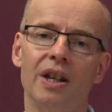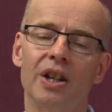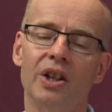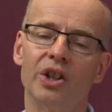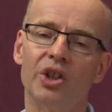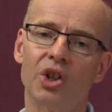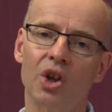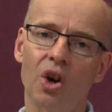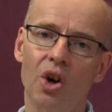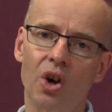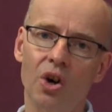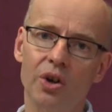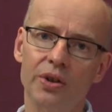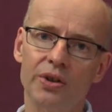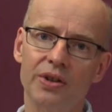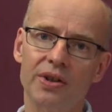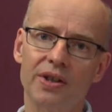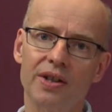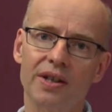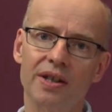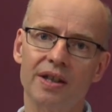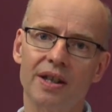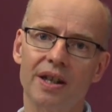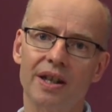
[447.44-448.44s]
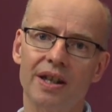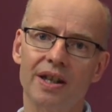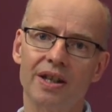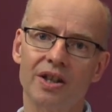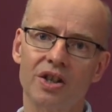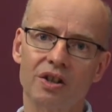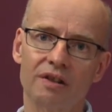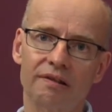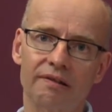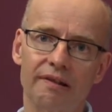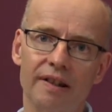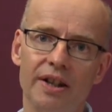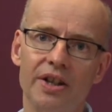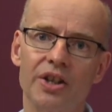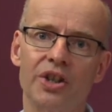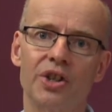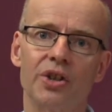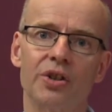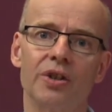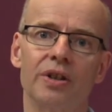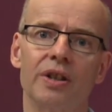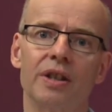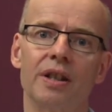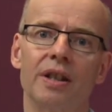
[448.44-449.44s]
God's
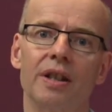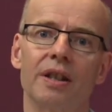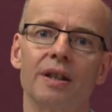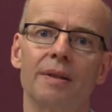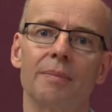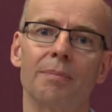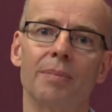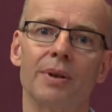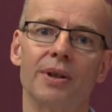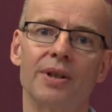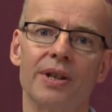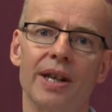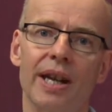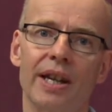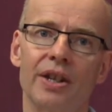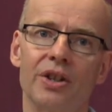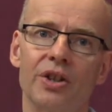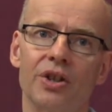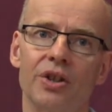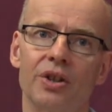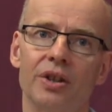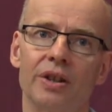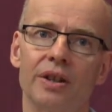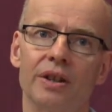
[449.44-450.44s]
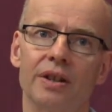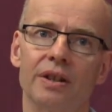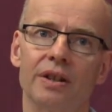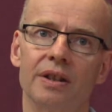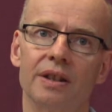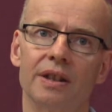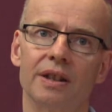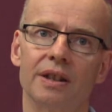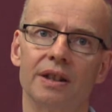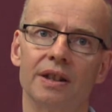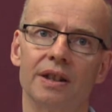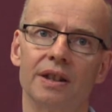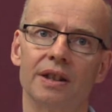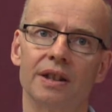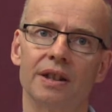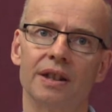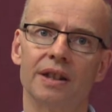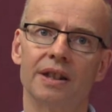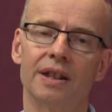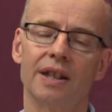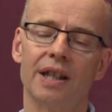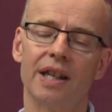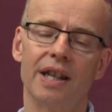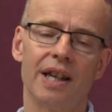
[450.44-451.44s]
treasured possession.
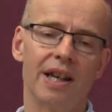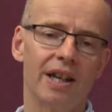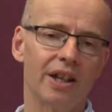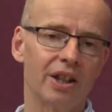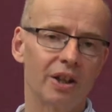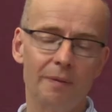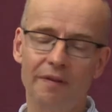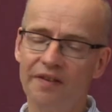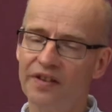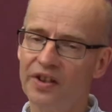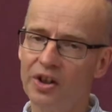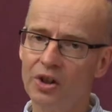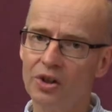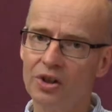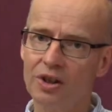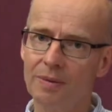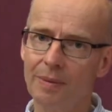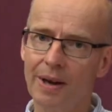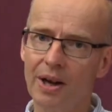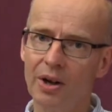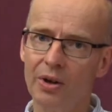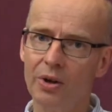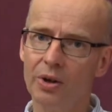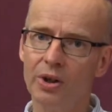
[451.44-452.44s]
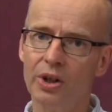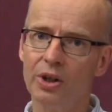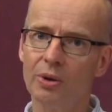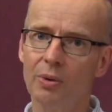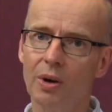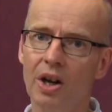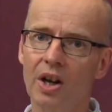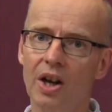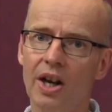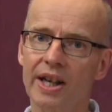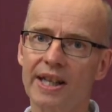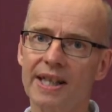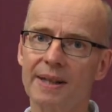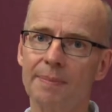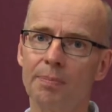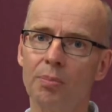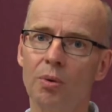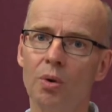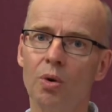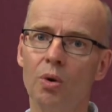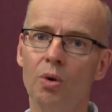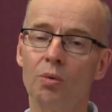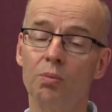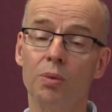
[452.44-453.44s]
Confused about who you are like
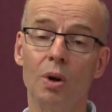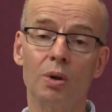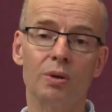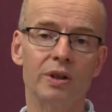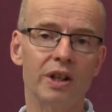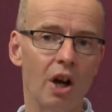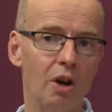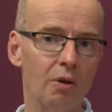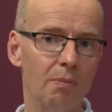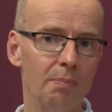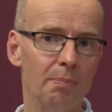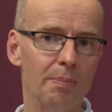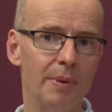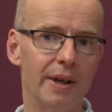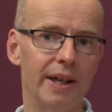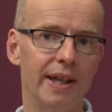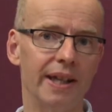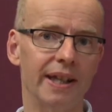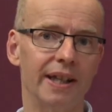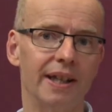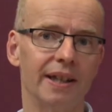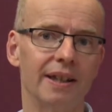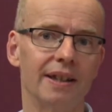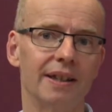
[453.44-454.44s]
sport? Well, don't be.